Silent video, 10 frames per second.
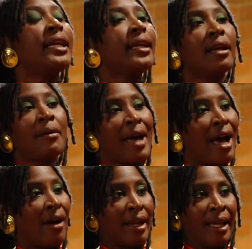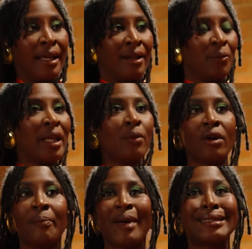thinking about it. We
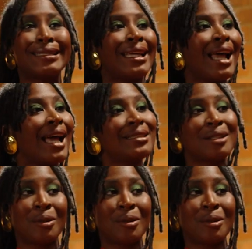were about to get ice